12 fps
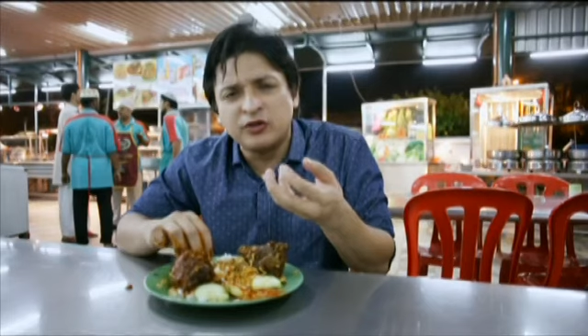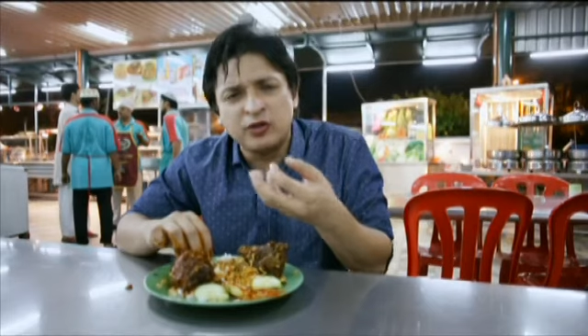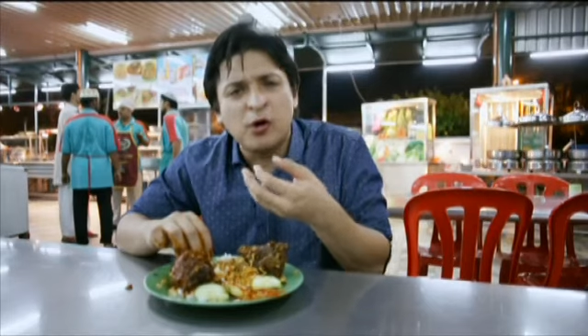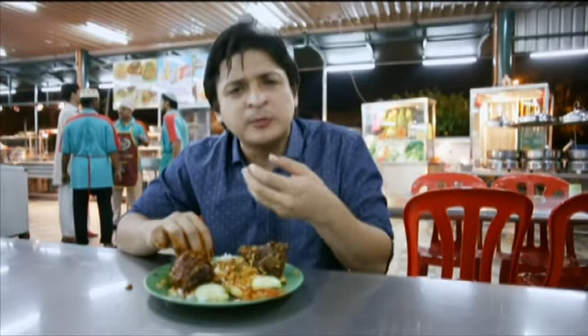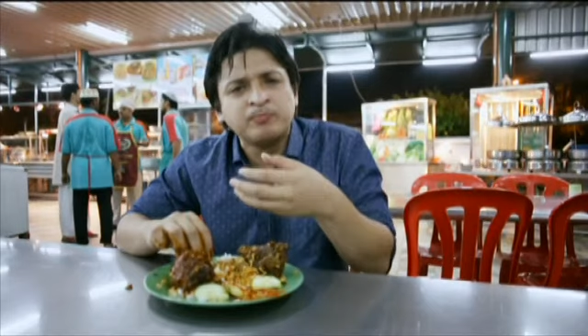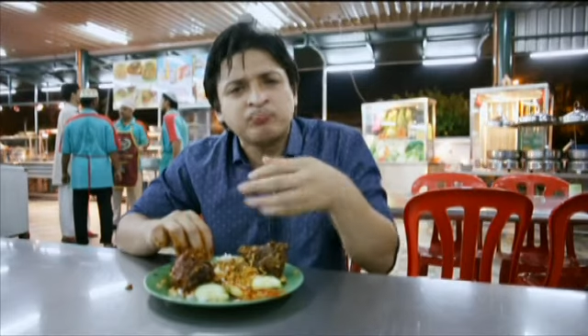you
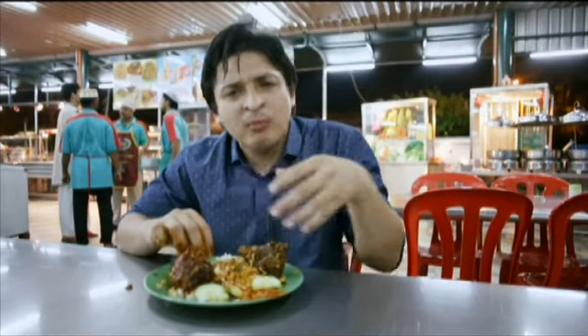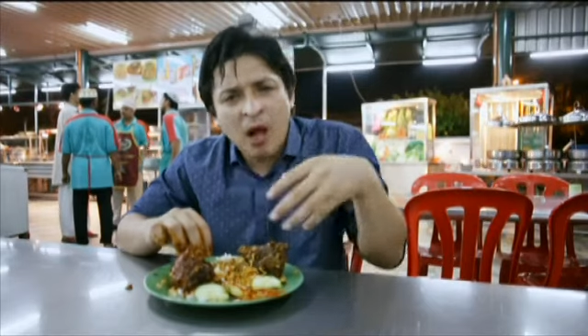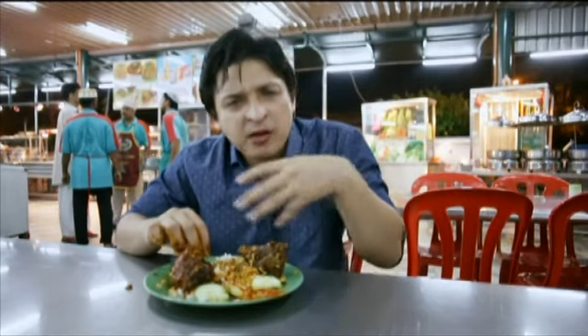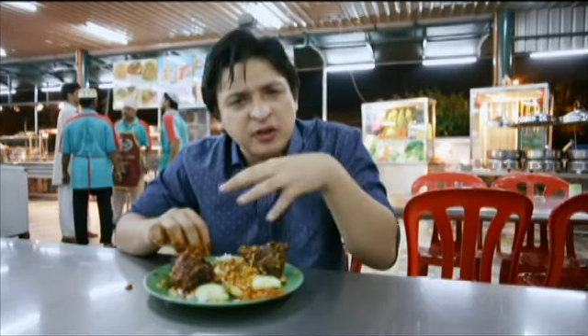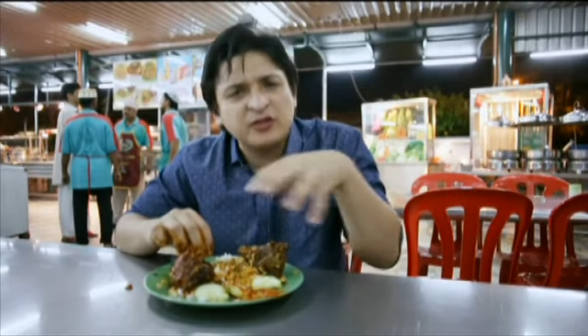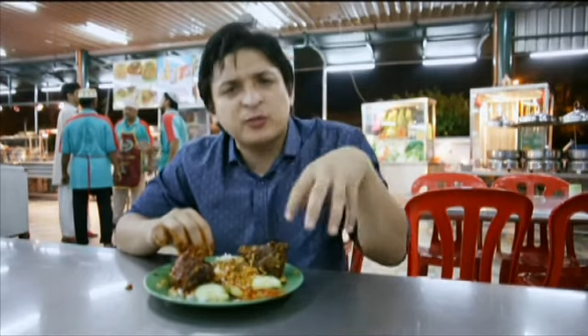know,
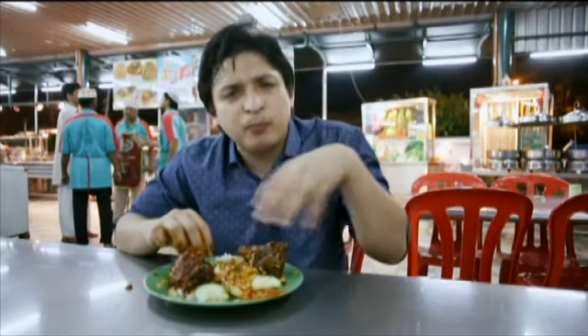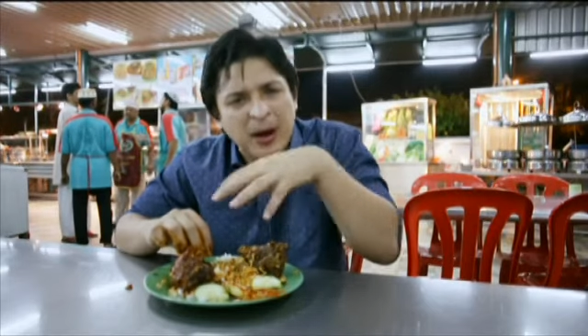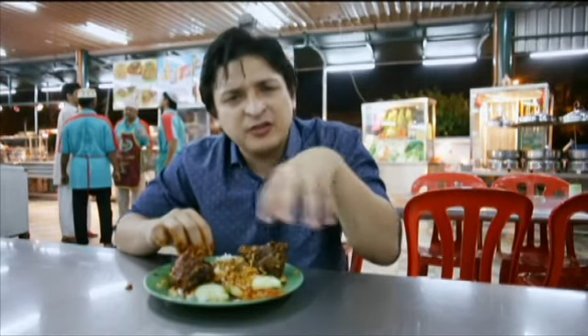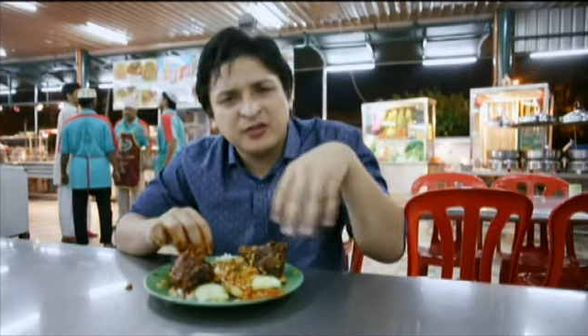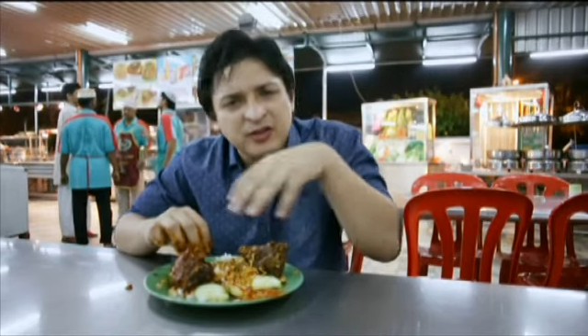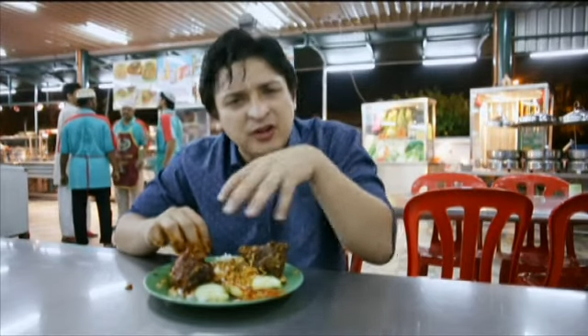the
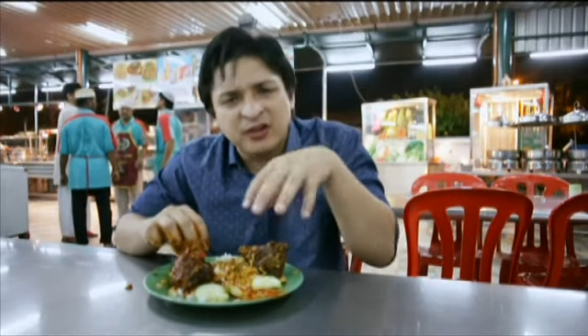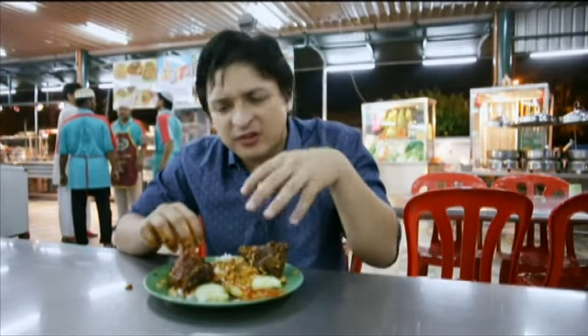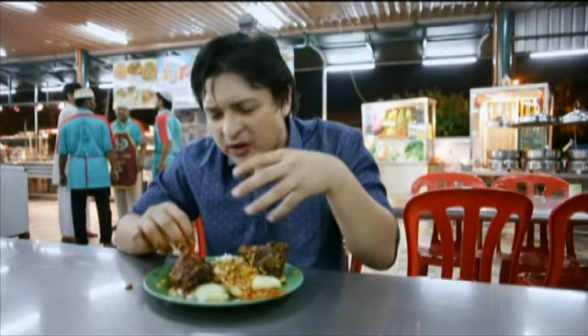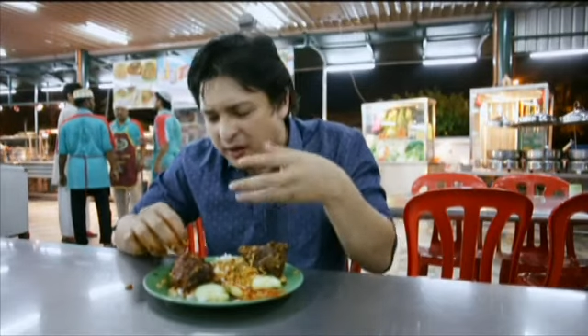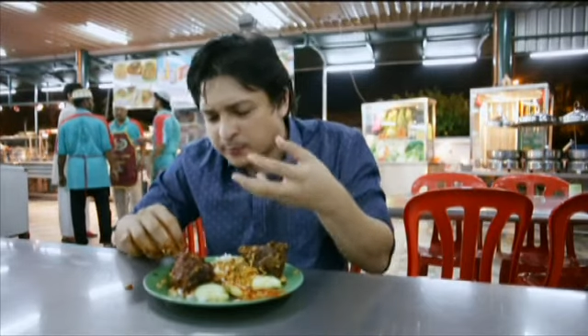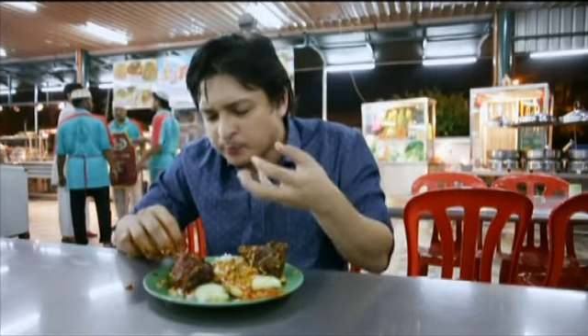spices
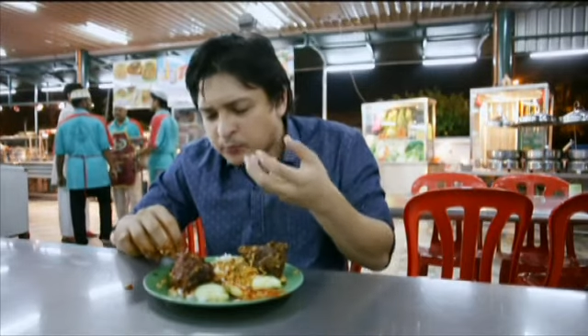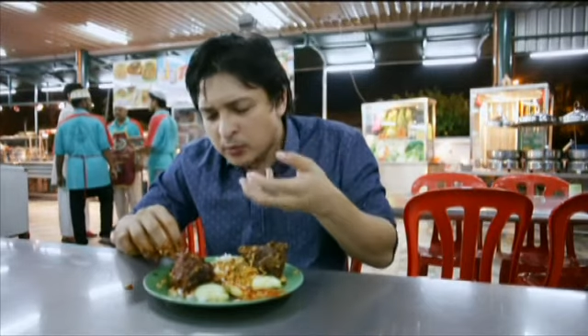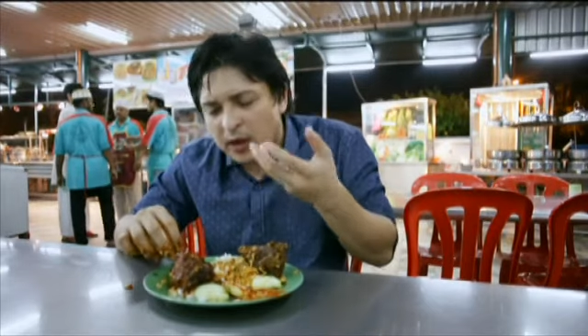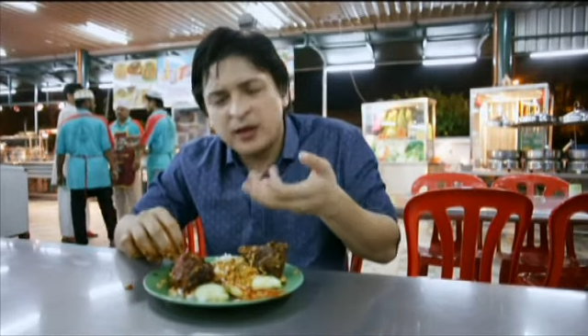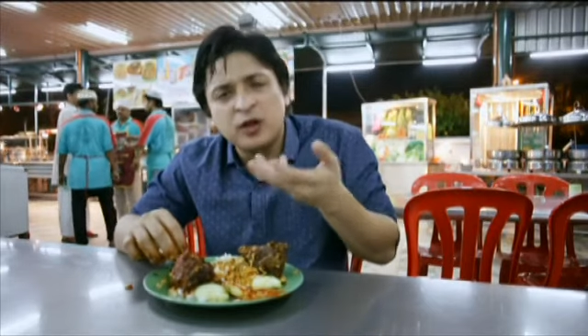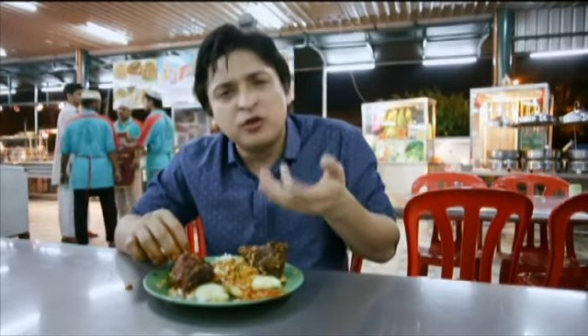that,
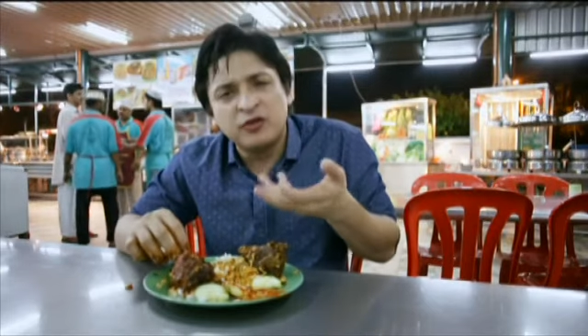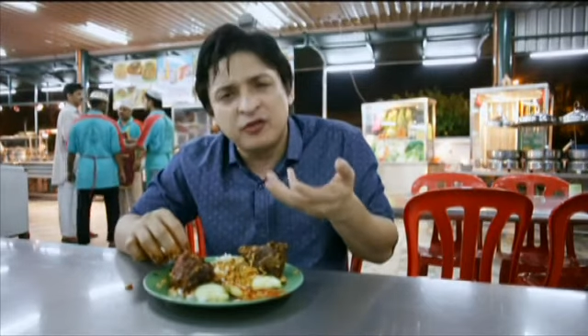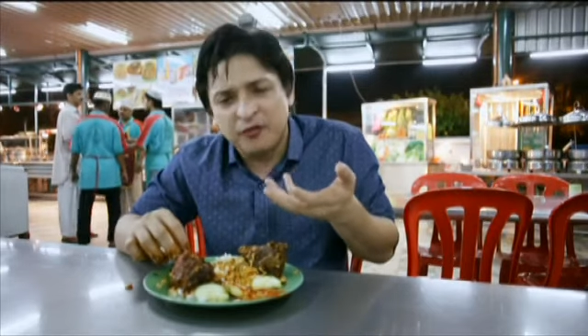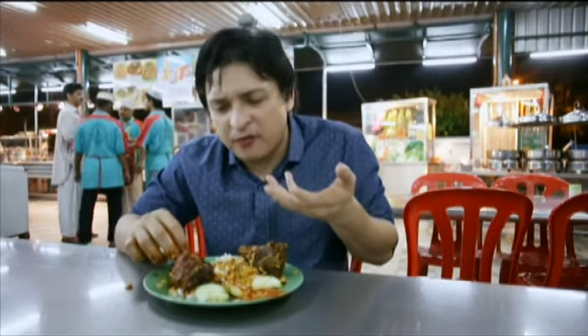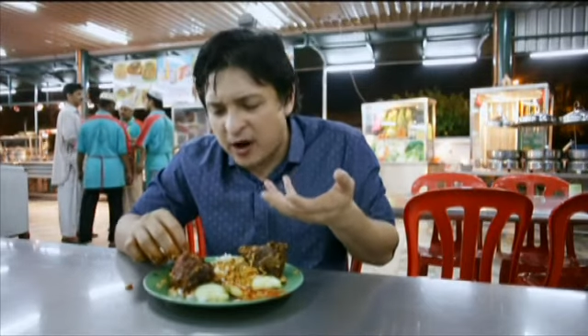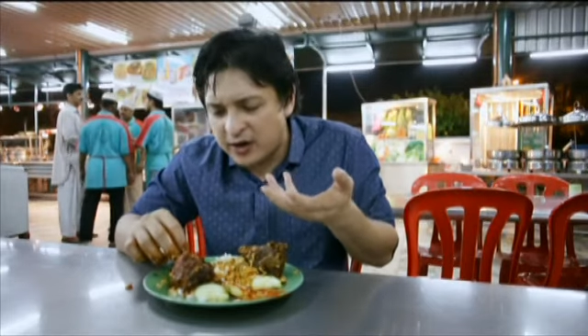that they use to
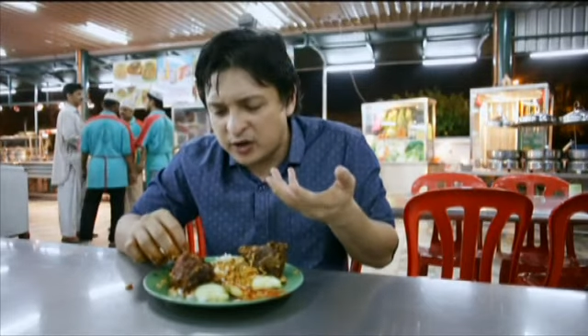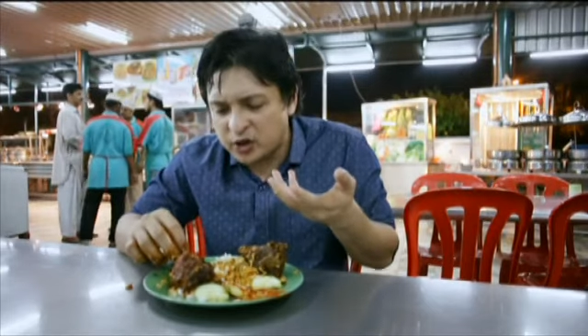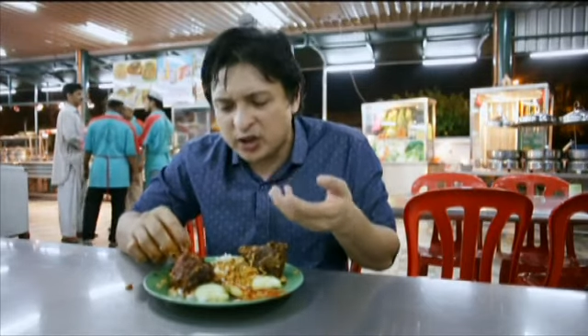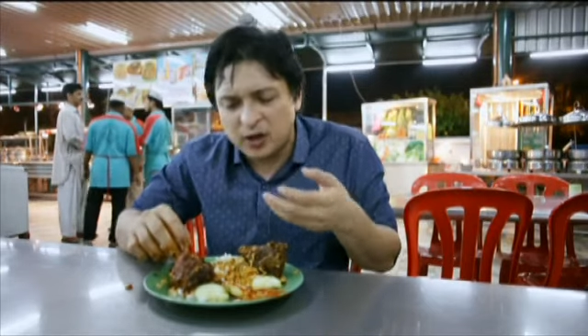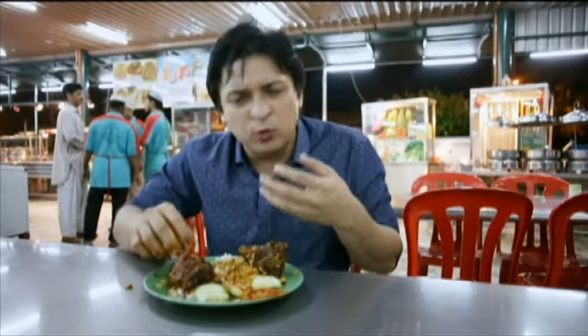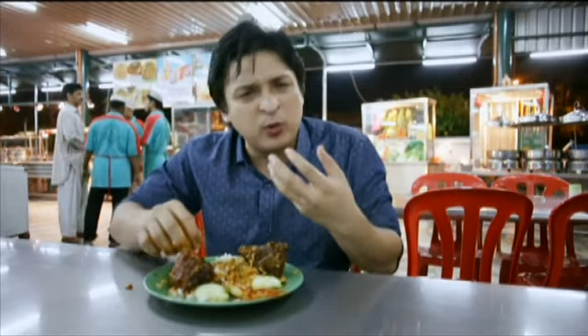fry the
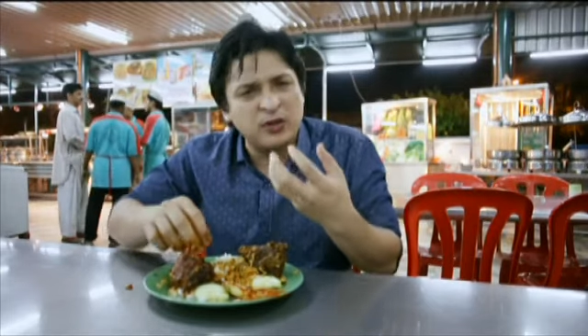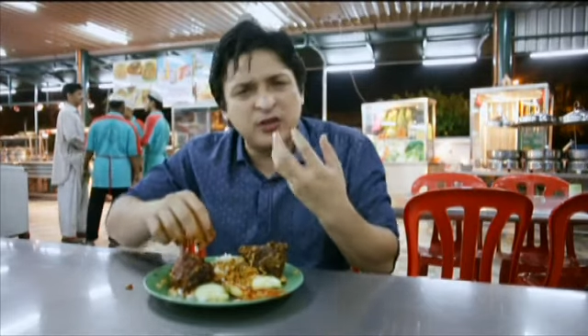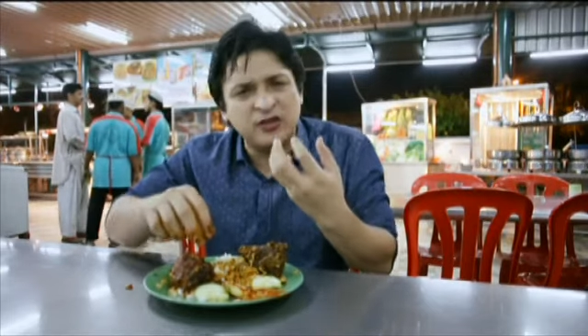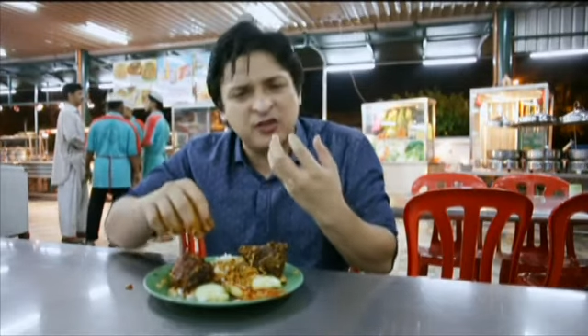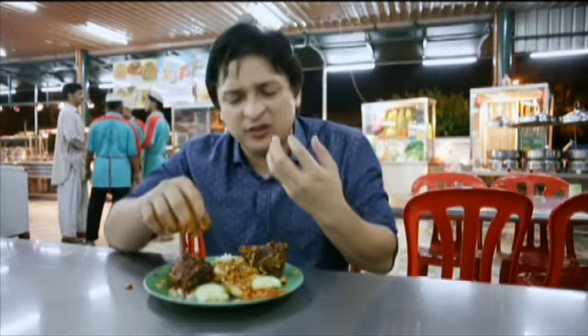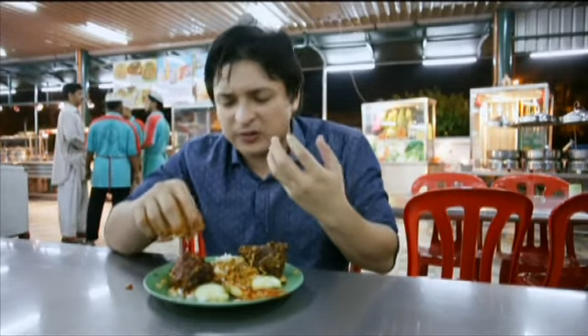chicken with is
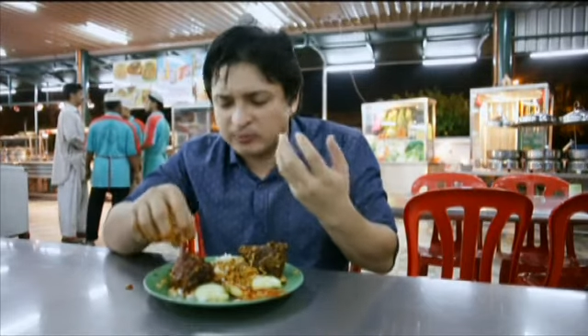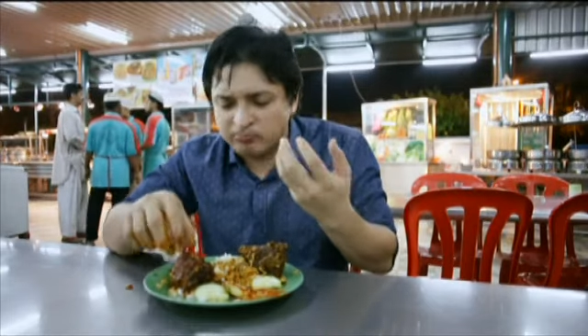just